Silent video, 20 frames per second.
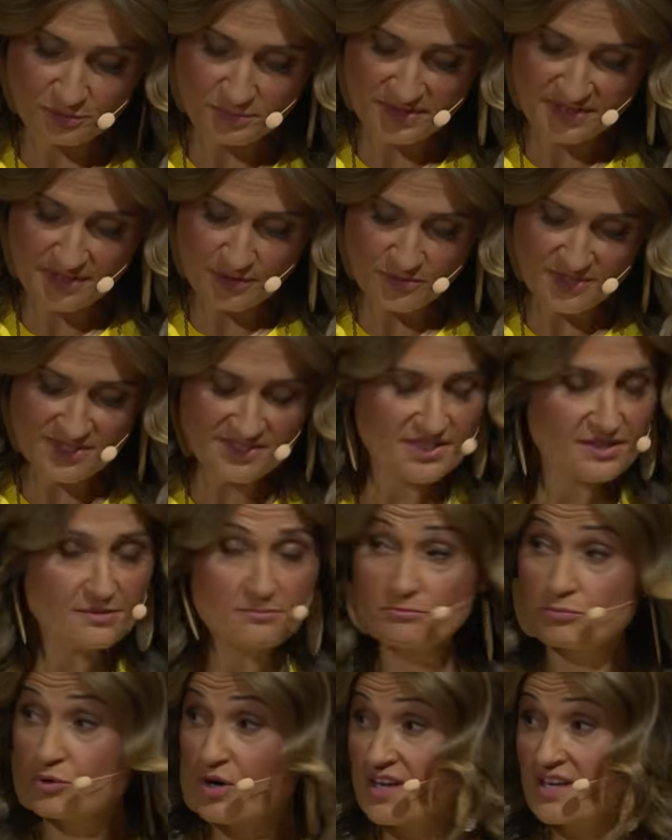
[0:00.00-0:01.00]
but there is
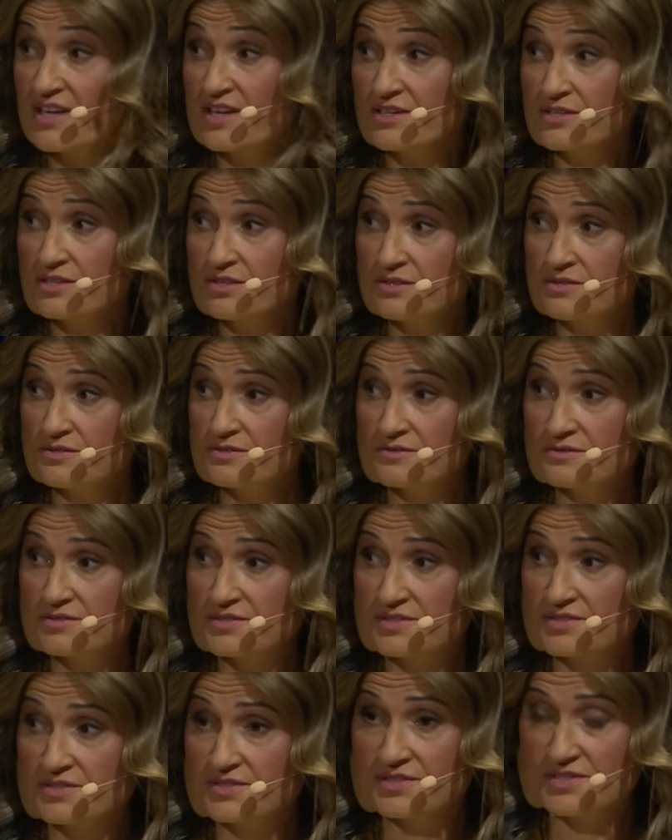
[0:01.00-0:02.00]
some breaking
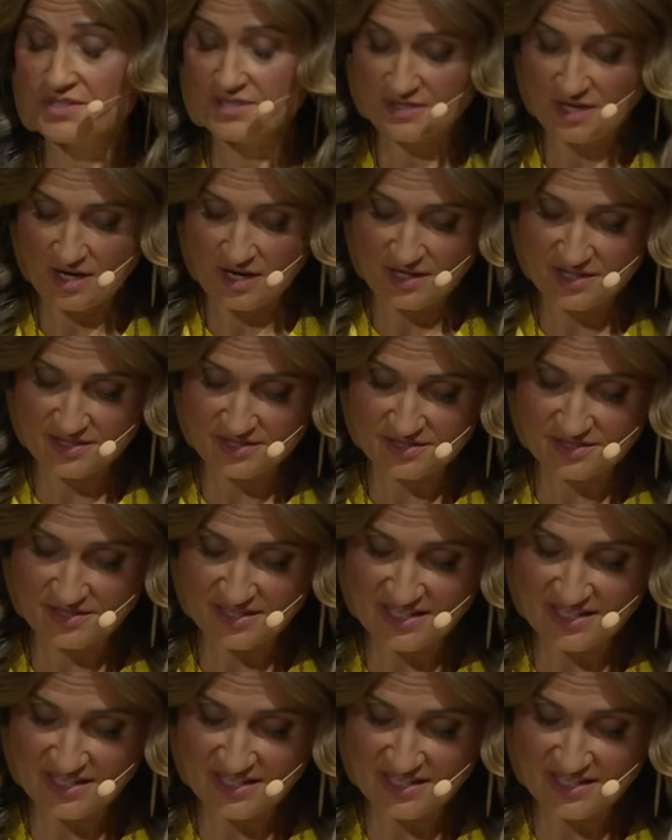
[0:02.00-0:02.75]
news tonight.